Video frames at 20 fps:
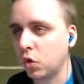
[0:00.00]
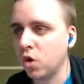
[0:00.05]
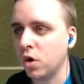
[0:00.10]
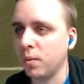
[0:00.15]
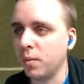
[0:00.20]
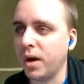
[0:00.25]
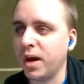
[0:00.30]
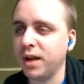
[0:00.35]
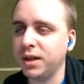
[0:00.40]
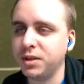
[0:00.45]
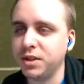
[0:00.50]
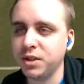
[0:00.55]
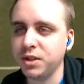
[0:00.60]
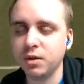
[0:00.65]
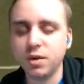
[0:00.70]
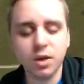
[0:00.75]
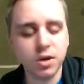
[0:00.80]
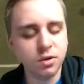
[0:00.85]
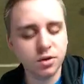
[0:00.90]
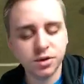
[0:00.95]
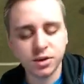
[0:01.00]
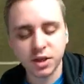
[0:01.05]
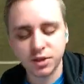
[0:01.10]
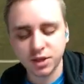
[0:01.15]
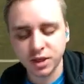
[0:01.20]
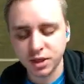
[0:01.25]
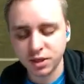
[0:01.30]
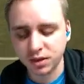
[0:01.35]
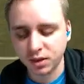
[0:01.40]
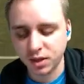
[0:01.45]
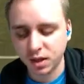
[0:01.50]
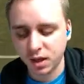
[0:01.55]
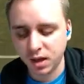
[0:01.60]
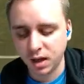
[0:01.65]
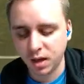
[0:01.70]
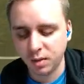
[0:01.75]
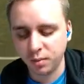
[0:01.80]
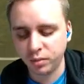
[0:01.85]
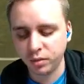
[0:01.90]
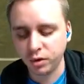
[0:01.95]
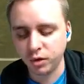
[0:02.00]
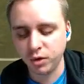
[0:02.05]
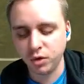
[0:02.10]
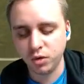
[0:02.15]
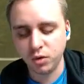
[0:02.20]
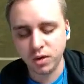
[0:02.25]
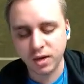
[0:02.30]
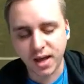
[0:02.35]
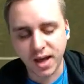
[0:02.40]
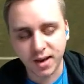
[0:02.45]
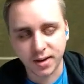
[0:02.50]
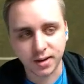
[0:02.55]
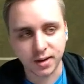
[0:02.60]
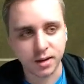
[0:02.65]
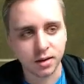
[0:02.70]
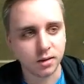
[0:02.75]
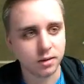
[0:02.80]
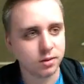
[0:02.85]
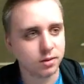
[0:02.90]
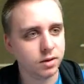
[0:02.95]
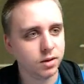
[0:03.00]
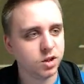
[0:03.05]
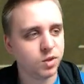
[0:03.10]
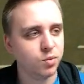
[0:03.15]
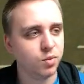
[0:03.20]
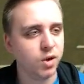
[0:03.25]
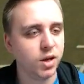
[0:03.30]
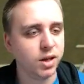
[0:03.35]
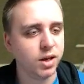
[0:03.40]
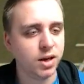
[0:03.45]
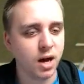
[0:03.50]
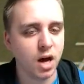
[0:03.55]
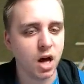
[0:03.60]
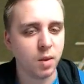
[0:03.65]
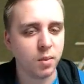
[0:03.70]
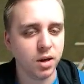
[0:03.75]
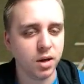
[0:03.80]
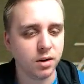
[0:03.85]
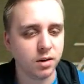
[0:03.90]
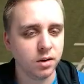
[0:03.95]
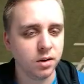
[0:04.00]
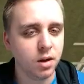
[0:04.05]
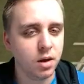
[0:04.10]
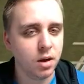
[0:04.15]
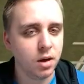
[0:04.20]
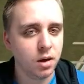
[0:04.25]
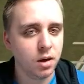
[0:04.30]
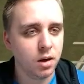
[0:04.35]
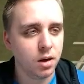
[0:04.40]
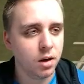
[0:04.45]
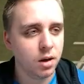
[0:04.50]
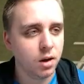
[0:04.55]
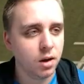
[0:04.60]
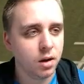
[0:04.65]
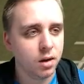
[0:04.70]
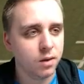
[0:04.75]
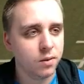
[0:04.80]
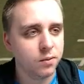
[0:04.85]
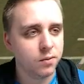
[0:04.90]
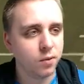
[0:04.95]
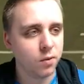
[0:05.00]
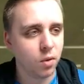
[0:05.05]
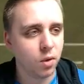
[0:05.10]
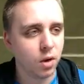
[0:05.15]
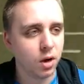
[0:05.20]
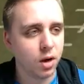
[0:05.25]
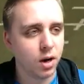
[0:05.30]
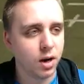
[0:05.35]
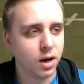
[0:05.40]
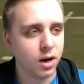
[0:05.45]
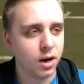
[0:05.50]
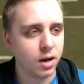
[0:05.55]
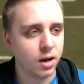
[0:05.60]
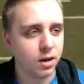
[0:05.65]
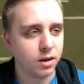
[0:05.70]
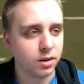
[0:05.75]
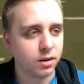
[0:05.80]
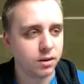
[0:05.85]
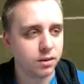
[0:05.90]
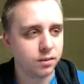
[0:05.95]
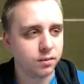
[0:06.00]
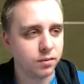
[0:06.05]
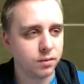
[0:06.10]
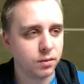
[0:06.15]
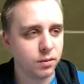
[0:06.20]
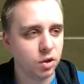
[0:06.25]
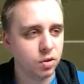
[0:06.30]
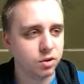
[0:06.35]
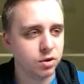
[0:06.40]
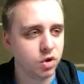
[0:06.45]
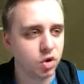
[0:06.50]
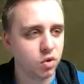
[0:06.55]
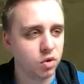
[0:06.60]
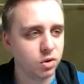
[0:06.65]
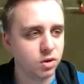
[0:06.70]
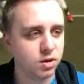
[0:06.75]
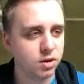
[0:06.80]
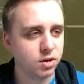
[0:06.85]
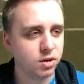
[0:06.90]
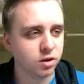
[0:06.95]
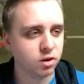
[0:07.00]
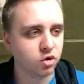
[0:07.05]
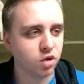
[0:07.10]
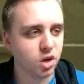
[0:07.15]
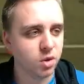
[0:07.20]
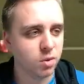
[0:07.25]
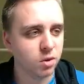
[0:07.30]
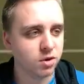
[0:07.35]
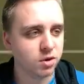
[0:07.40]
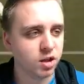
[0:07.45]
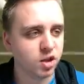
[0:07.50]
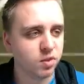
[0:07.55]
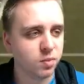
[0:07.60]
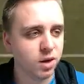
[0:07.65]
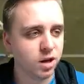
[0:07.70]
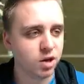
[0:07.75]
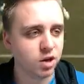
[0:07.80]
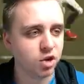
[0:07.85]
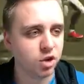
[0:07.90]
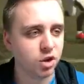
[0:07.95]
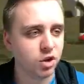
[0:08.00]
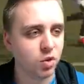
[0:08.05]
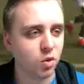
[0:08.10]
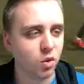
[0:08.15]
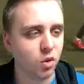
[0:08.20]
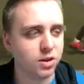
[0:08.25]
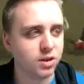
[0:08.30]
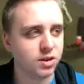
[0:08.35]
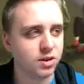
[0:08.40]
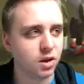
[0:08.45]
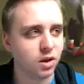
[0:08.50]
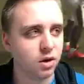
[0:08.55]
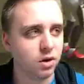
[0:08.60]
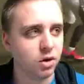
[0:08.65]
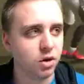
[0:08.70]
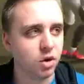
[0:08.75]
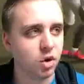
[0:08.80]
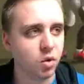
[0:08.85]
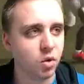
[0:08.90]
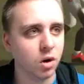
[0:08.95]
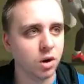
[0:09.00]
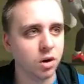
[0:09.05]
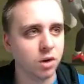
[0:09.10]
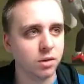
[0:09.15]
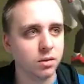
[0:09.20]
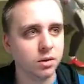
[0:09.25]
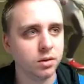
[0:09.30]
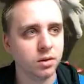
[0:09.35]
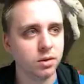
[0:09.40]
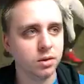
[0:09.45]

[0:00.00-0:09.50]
What mic do you use? This is the Blue Yeti. It's pretty common for YouTubers and streamers, especially ones that are newer.